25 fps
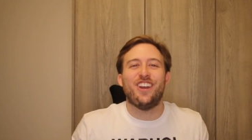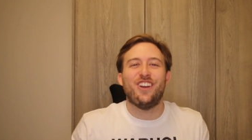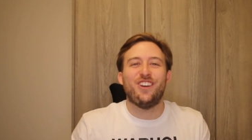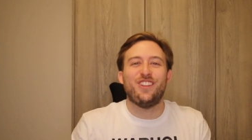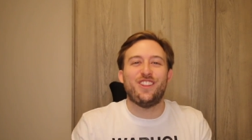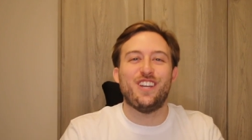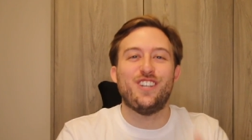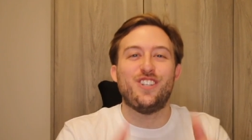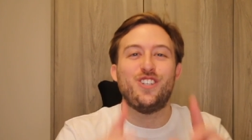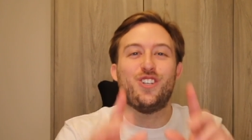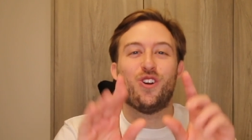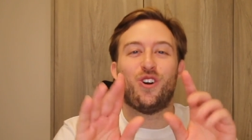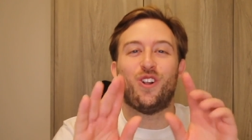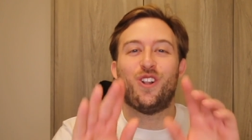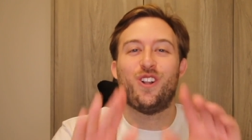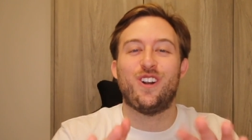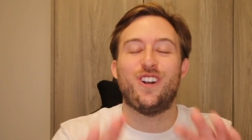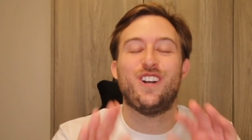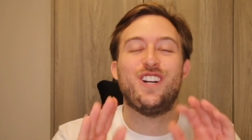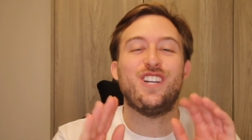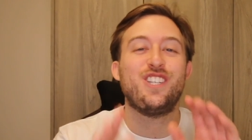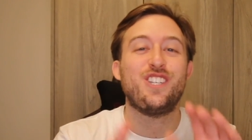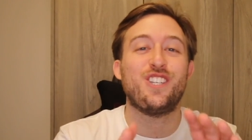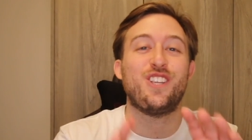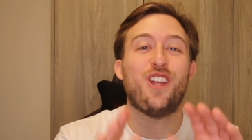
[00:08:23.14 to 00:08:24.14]
Dude, the
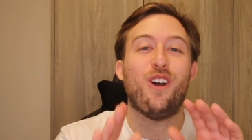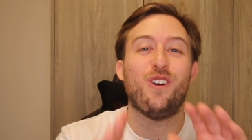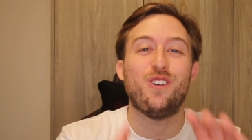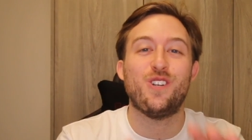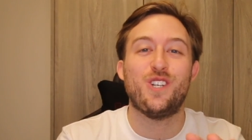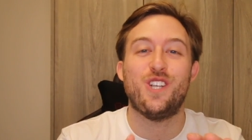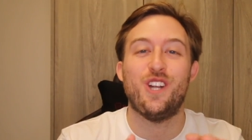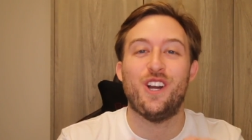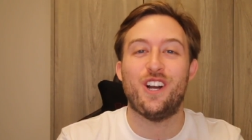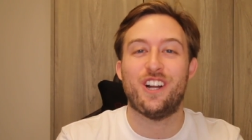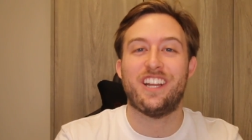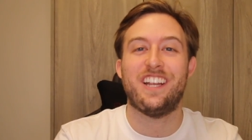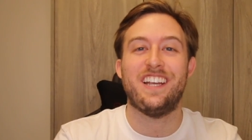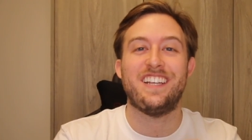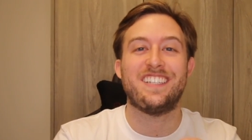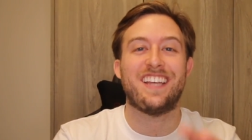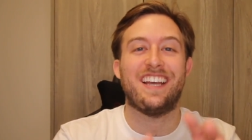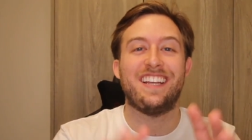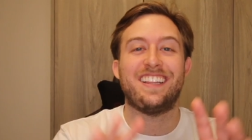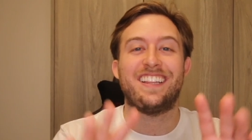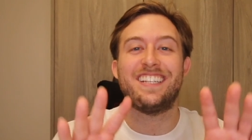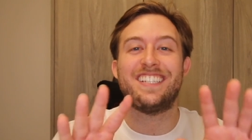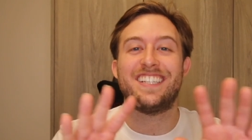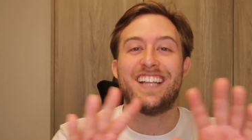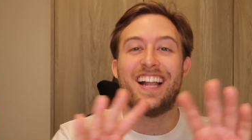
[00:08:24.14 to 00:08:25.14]
jeweler is so shook. He's
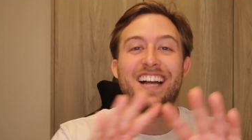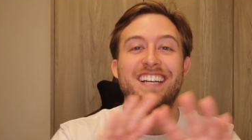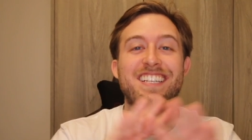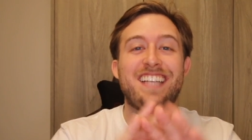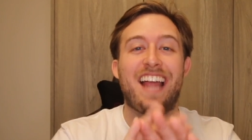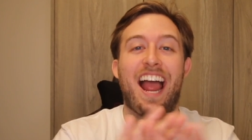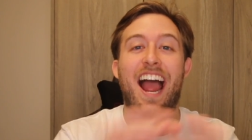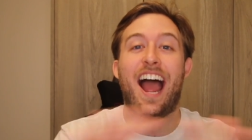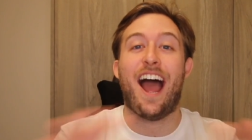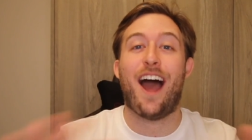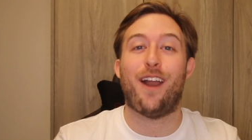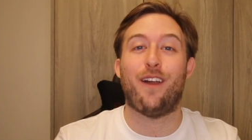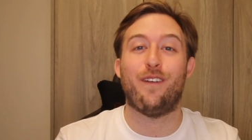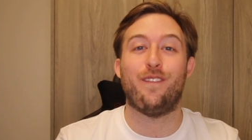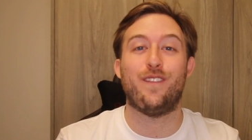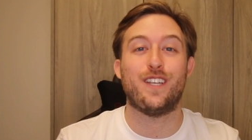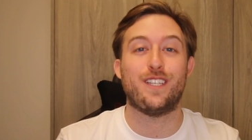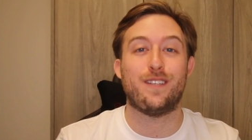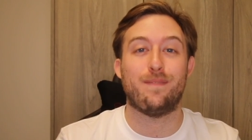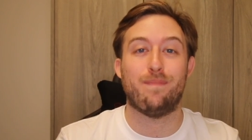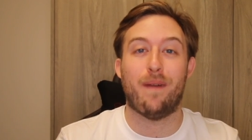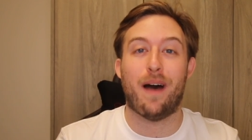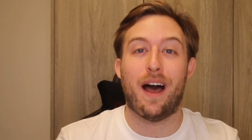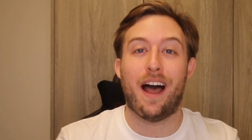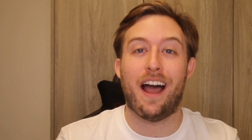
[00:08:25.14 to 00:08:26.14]
like, this guy's out of
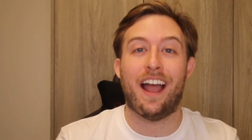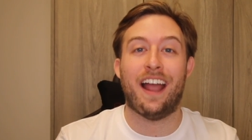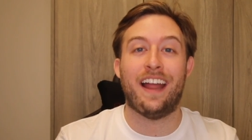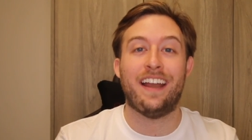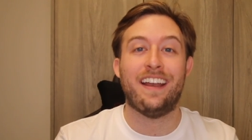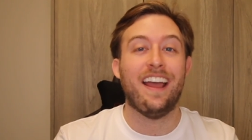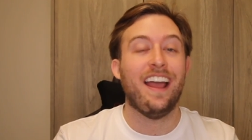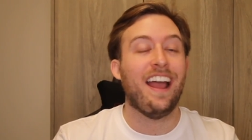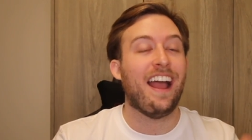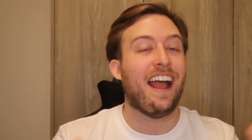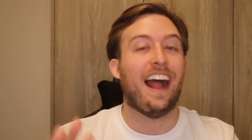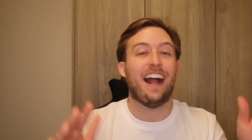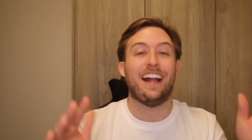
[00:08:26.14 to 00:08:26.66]
his mind.